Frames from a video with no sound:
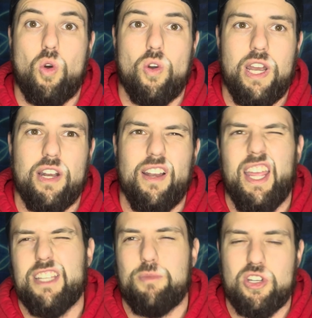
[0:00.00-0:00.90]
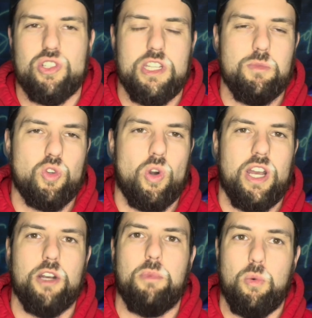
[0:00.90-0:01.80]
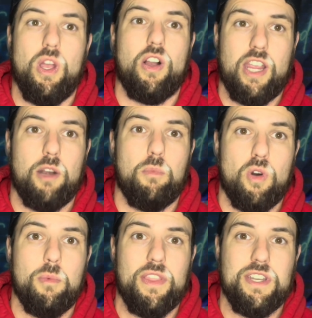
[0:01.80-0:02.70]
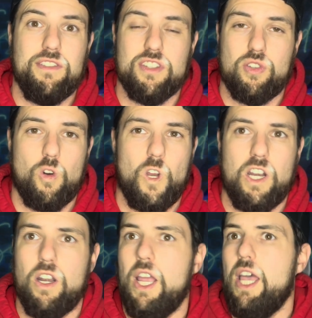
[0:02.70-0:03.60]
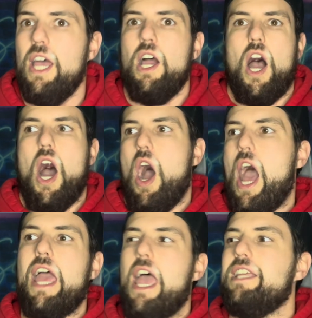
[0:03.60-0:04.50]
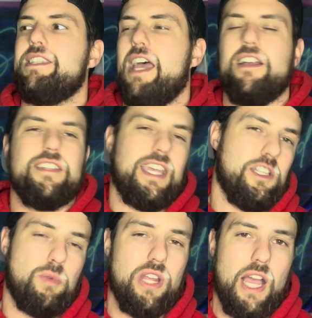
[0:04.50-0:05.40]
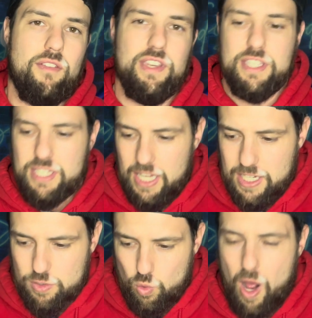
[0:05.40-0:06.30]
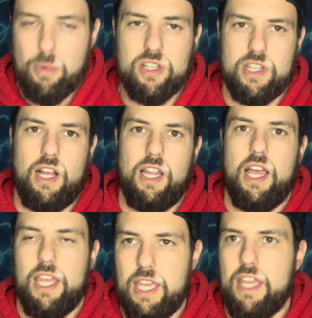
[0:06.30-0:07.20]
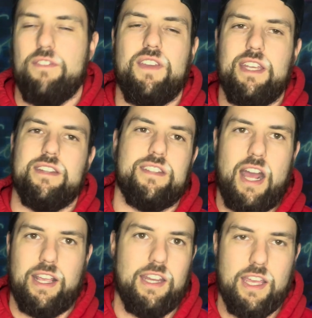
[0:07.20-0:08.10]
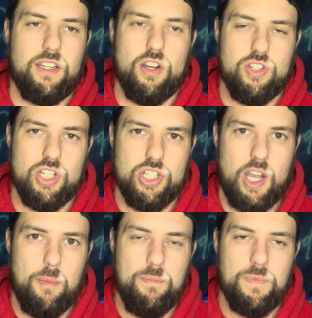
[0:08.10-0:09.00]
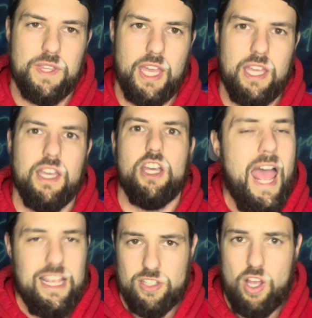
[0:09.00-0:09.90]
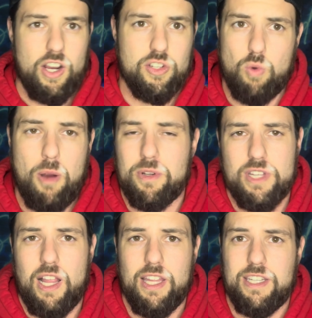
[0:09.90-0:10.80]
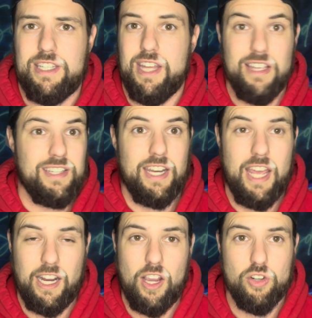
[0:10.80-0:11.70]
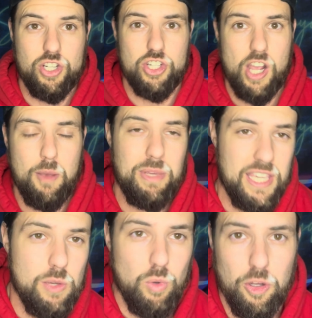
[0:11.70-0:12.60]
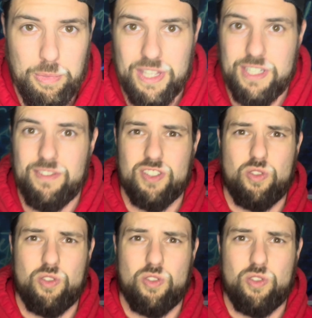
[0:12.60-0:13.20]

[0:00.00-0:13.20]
coordinator and special teams coordinator, but we all care more about the defensive coordinator. It sounds like it's pretty obvious. It is Robert Saleh if he does not get a head coaching job. Okay, as long as Robert Saleh doesn't get a head coaching job, he will be the defense